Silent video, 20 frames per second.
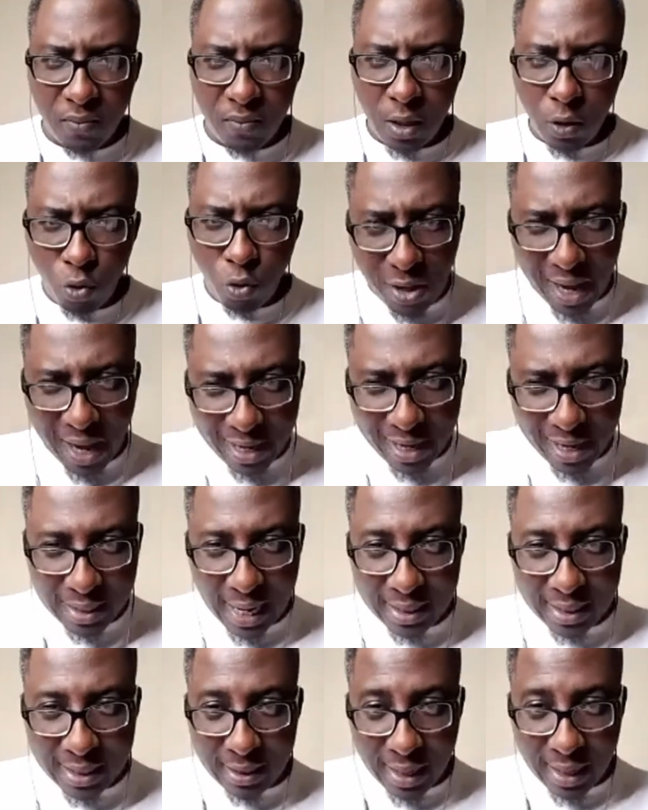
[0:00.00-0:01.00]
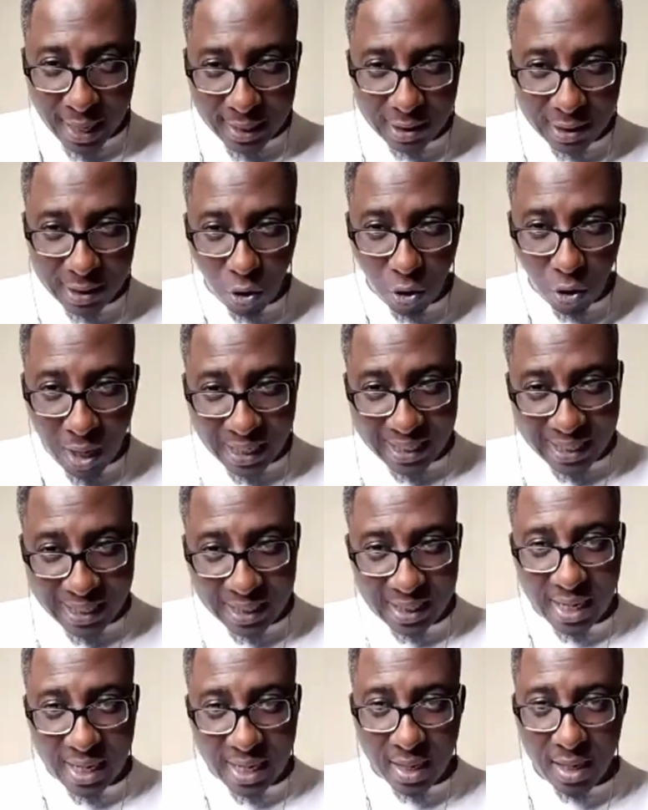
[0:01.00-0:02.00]
you can, that at the job you're
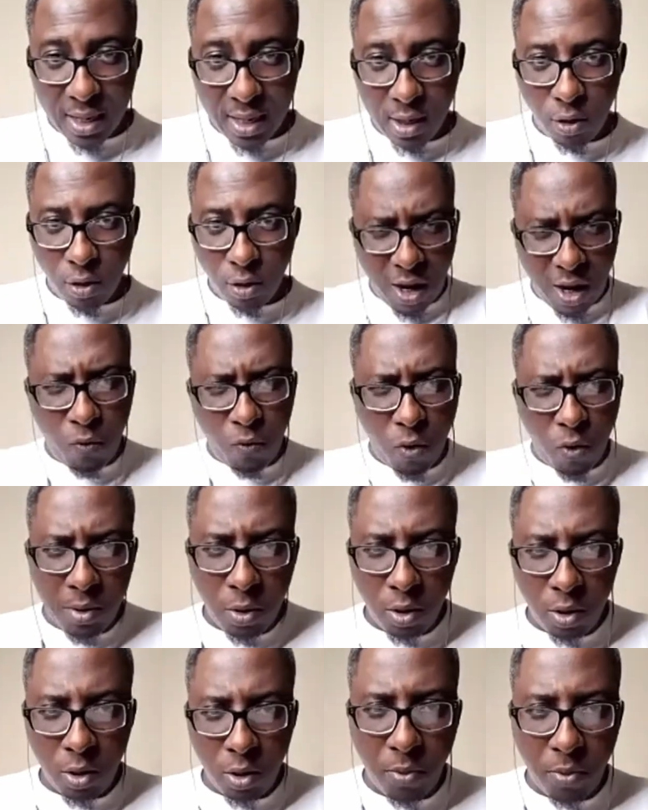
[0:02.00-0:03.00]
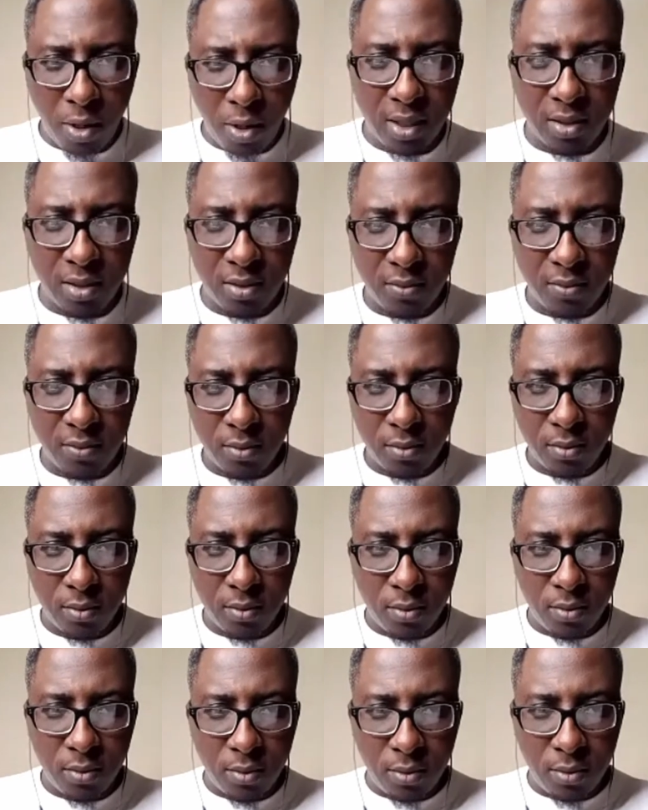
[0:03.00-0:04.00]
there, you don't have 1 million in your pocket.
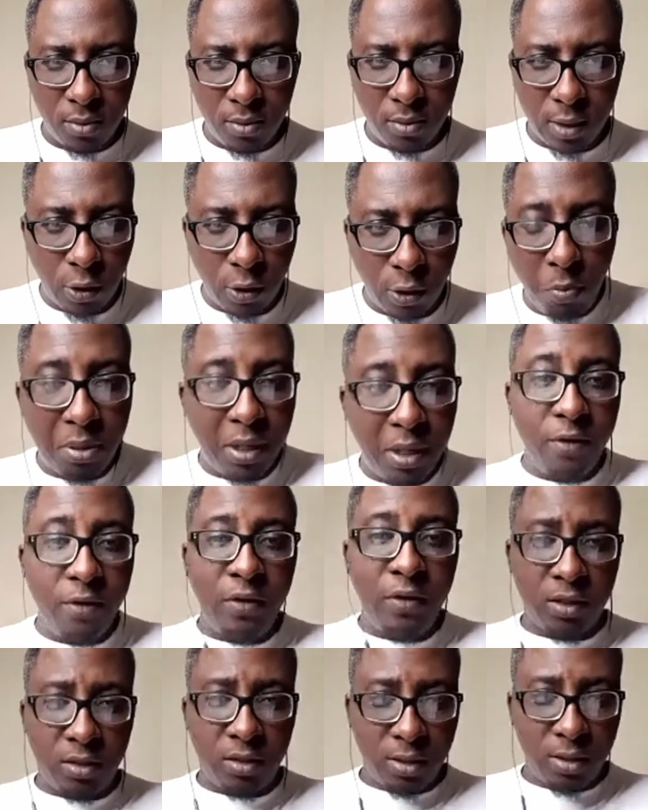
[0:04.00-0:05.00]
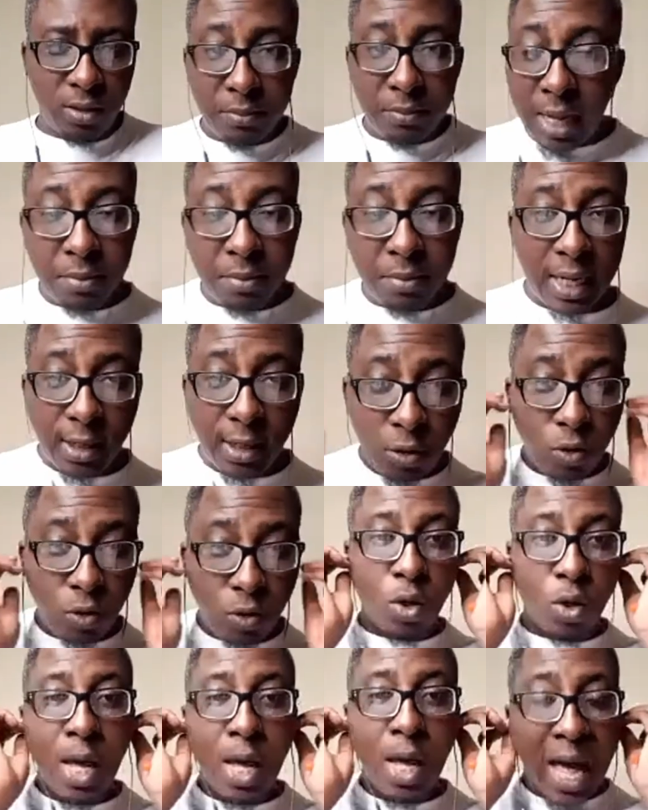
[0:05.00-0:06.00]
You don't believe it. I'm telling
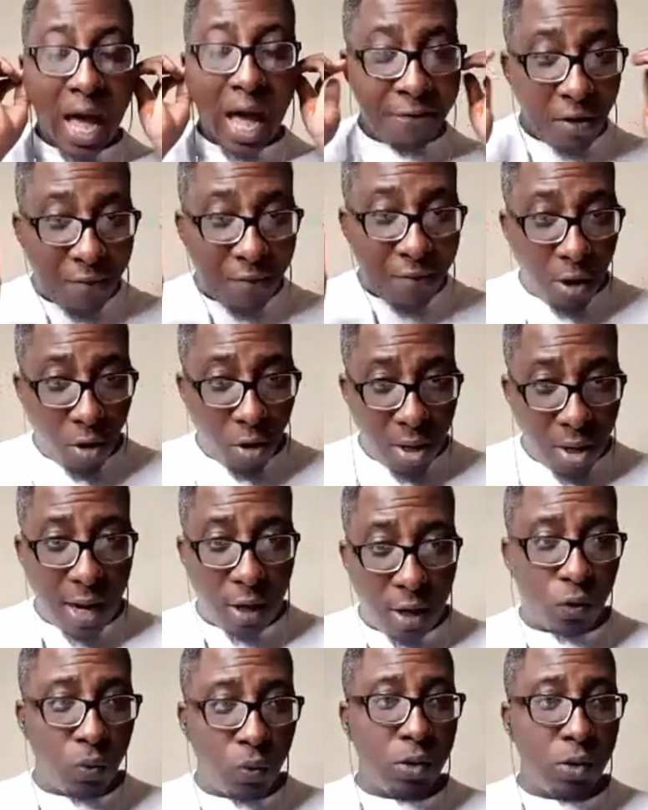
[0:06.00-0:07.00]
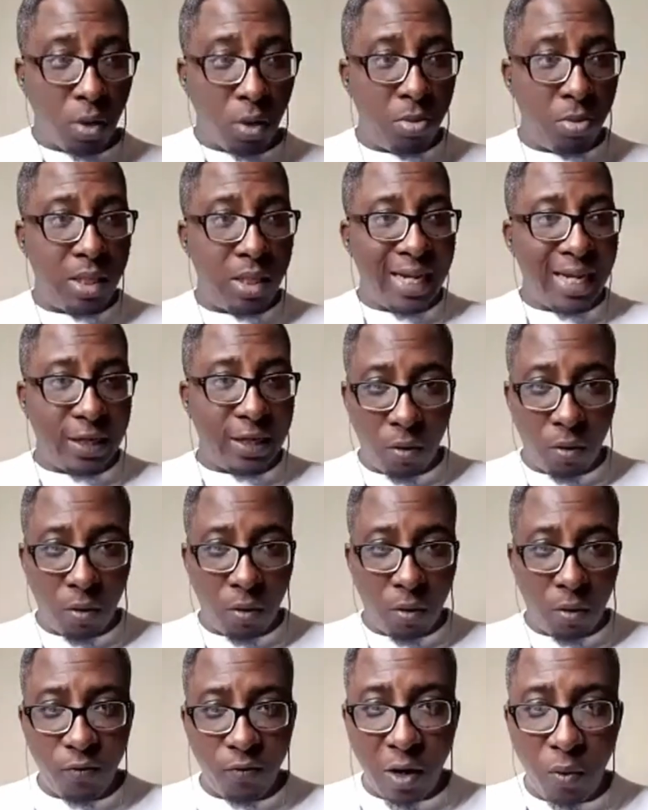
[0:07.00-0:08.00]
you. Have you ever hung out with somebody that is from a
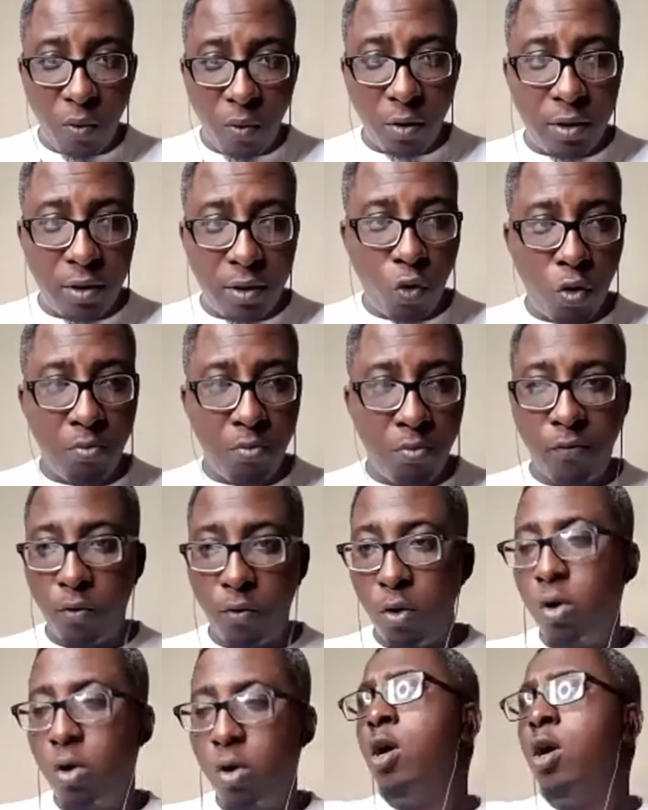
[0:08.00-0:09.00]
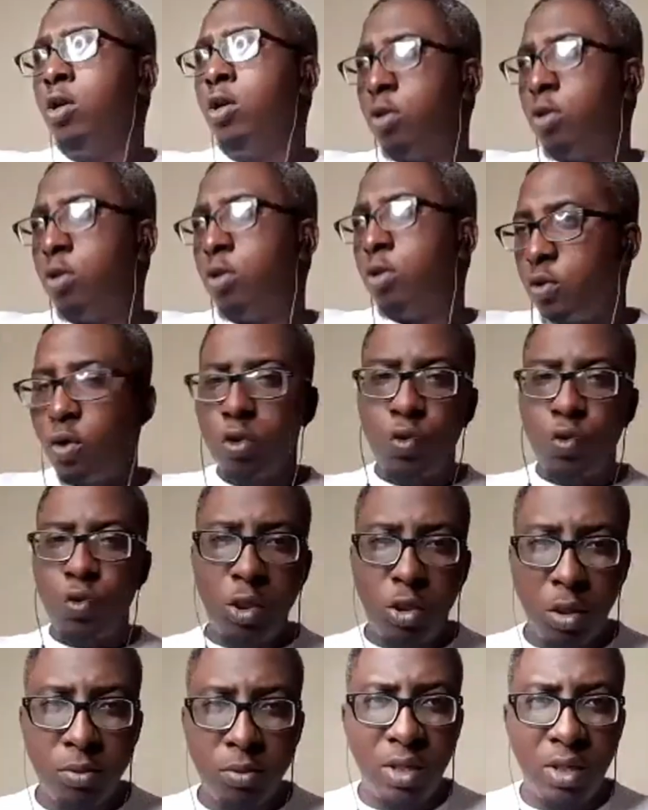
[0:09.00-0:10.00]
very wealthy home before? Just go to a
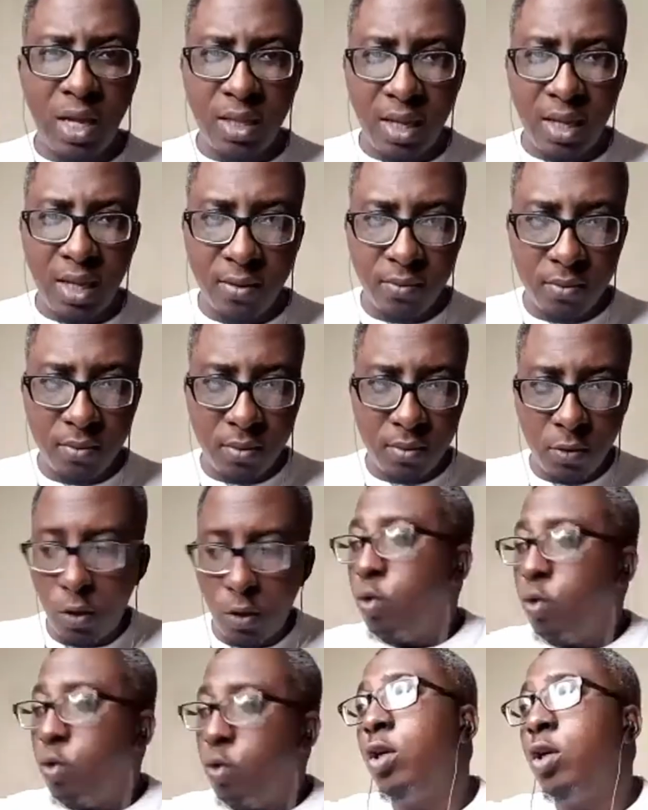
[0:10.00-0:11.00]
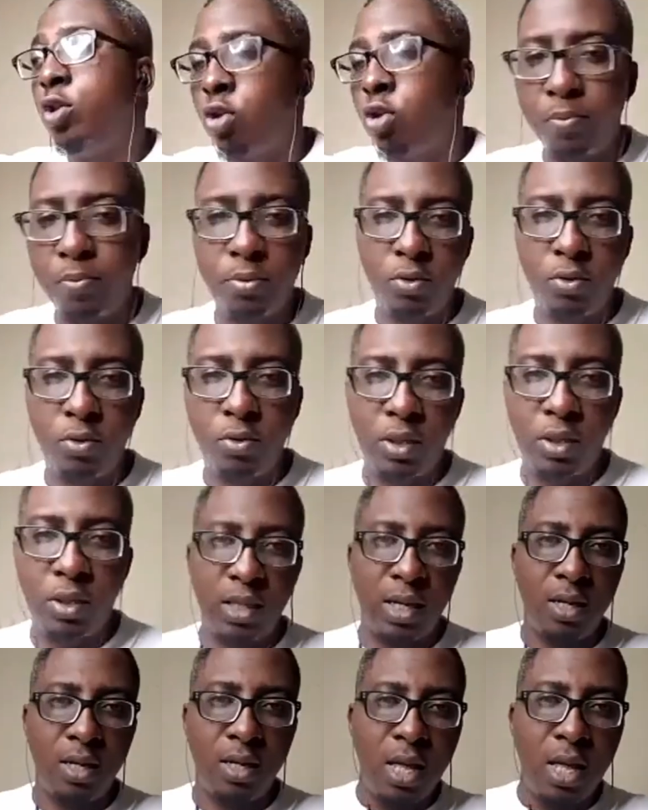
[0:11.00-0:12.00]
shop together. Just go to a shop together.
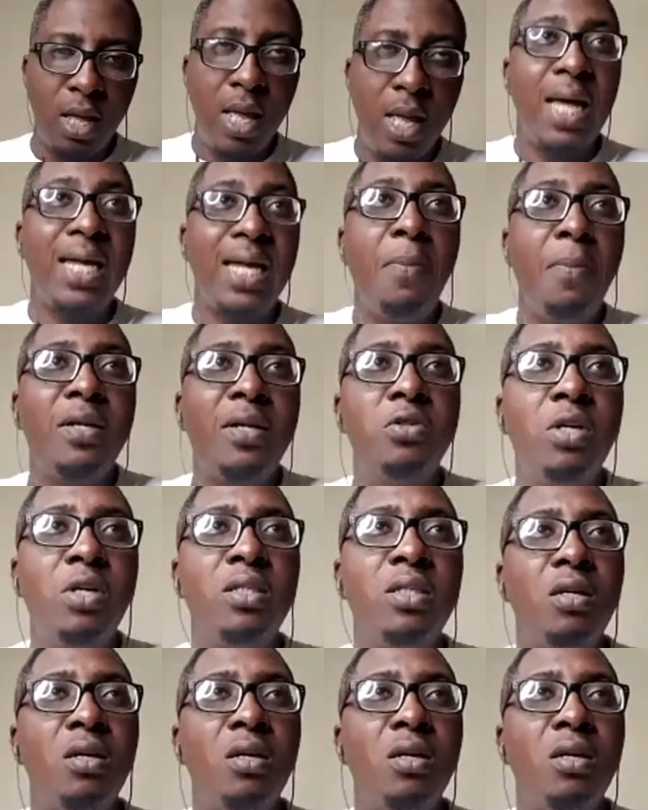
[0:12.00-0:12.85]
And that person just say,